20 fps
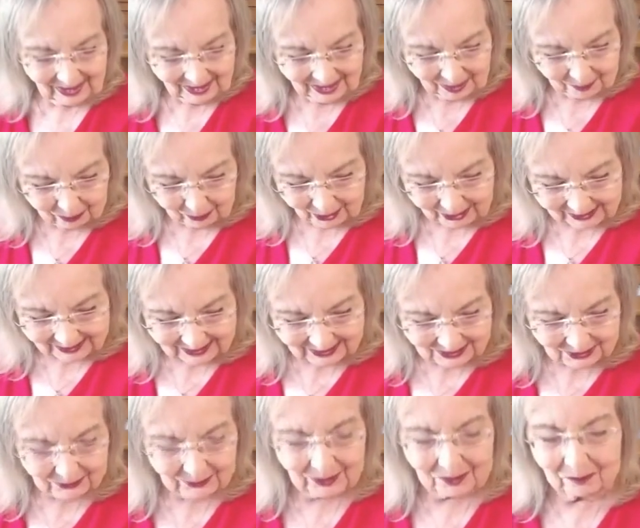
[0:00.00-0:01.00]
I brought a
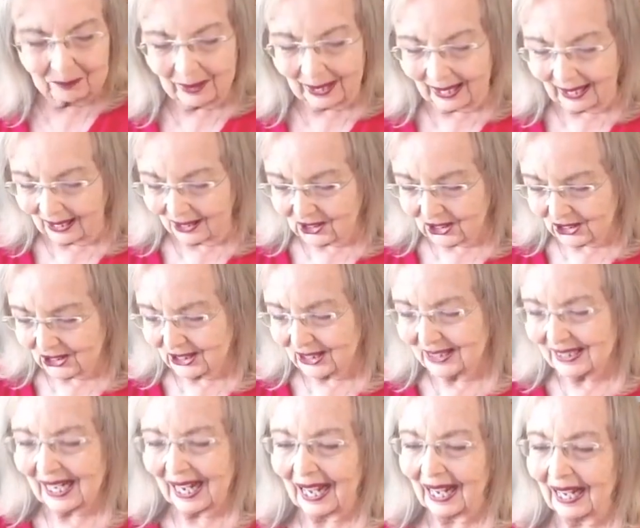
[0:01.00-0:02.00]
coloring page
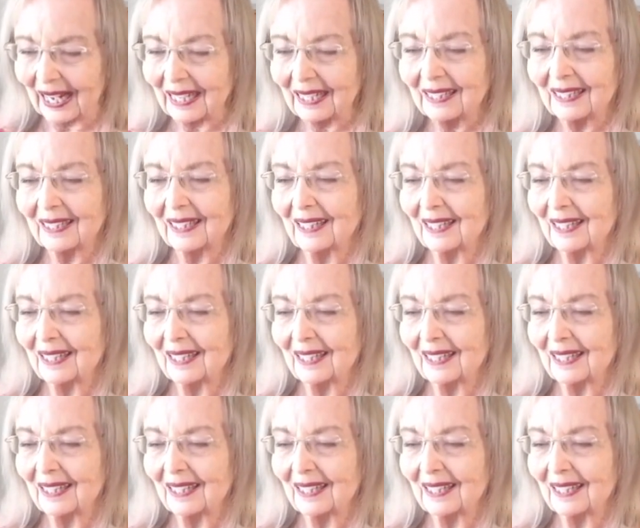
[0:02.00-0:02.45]
today.